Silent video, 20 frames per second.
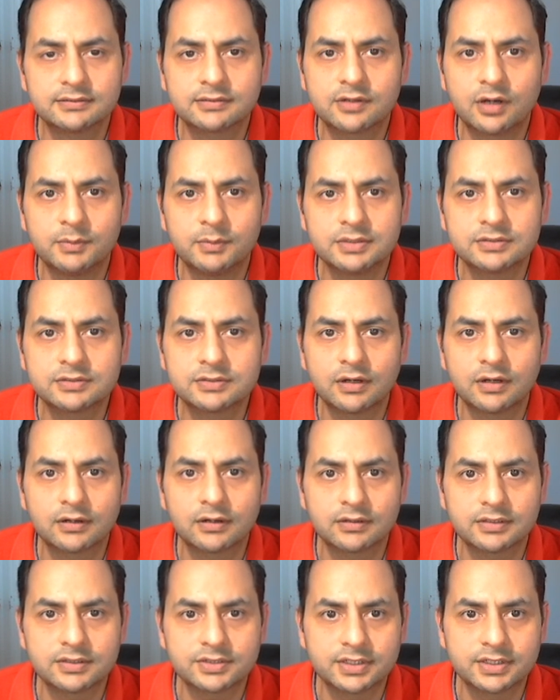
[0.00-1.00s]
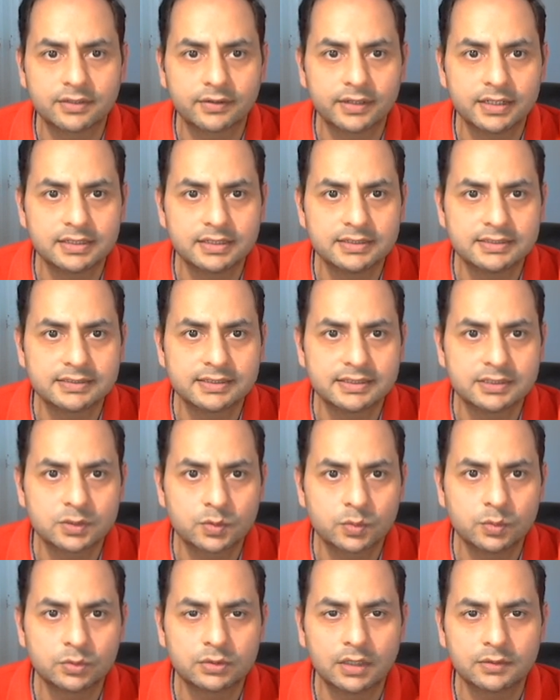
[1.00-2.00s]
common stock or share, right? It says
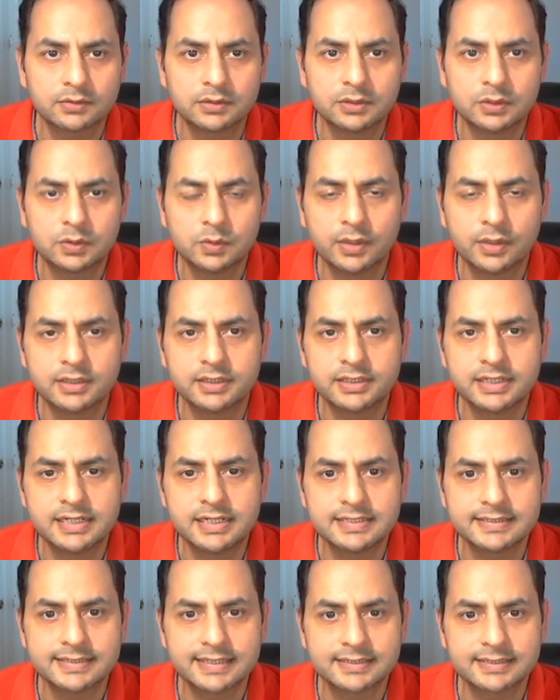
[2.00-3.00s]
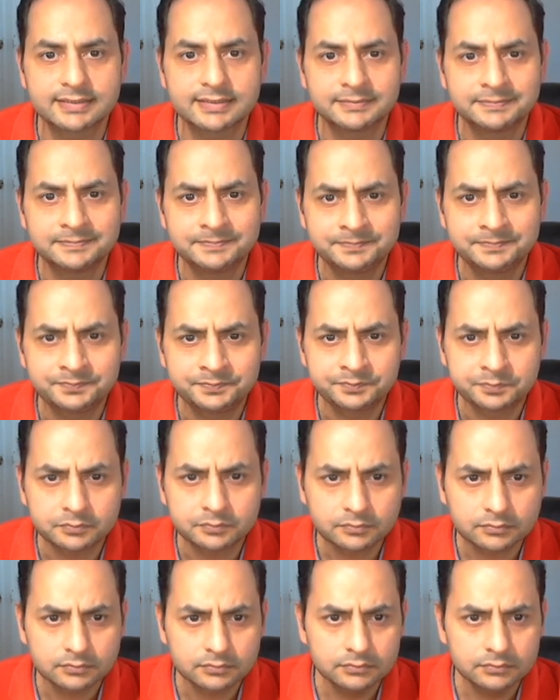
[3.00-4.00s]
2,286.
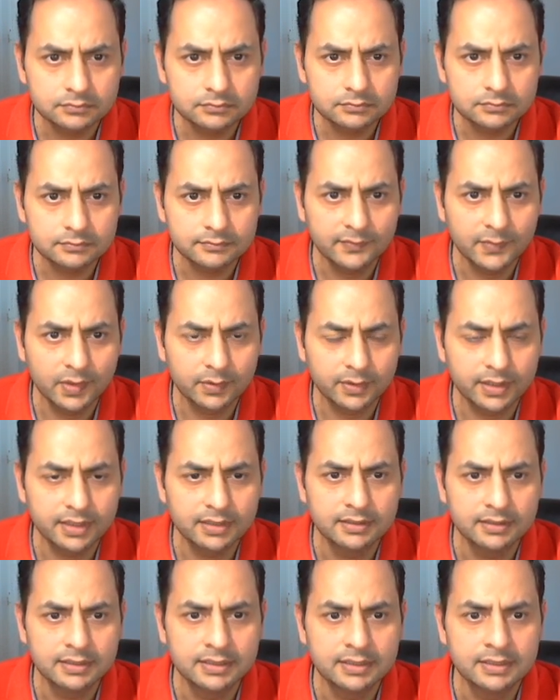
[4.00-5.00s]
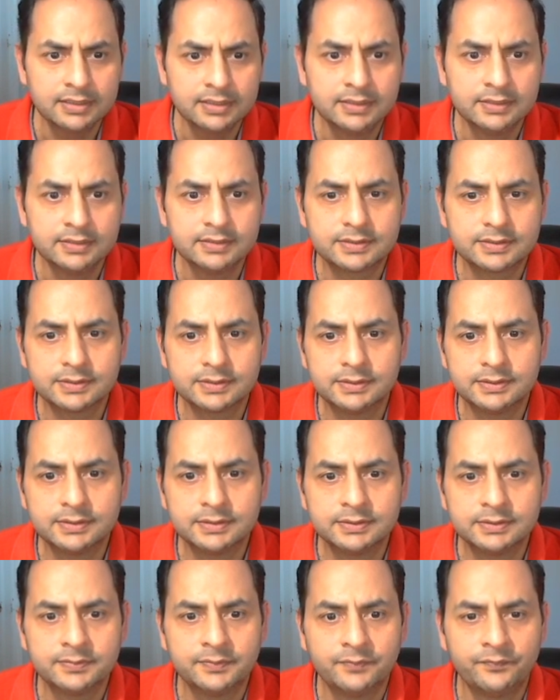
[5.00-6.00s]
Okay,
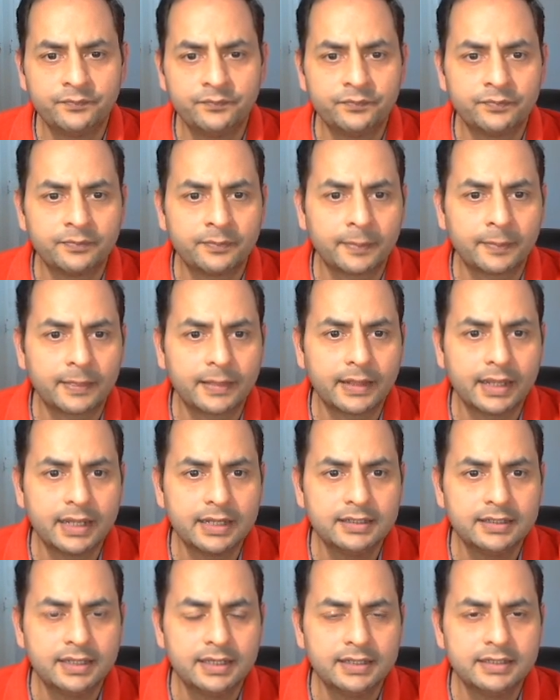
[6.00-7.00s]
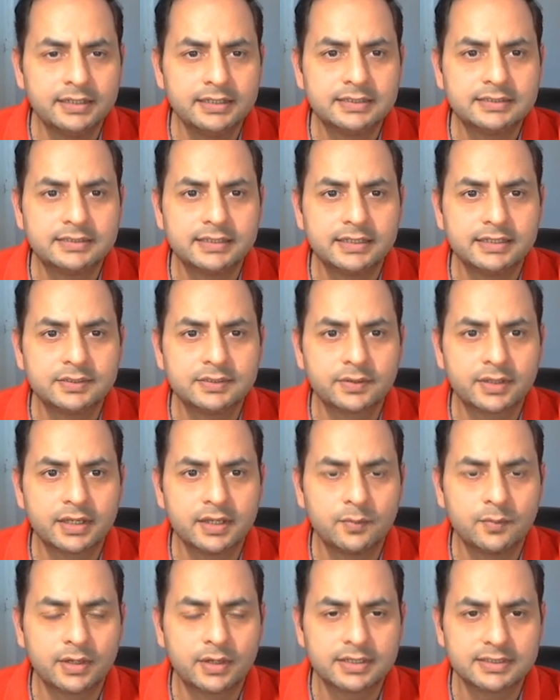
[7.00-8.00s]
so, and then it says,
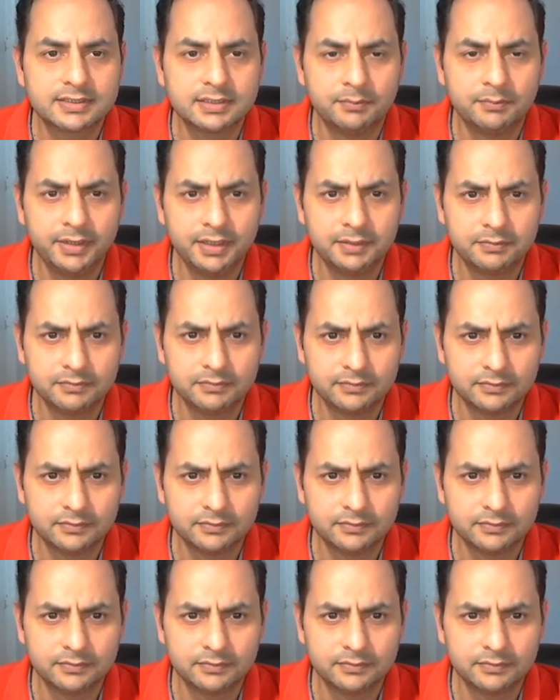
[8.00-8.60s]
okay, what is the bid?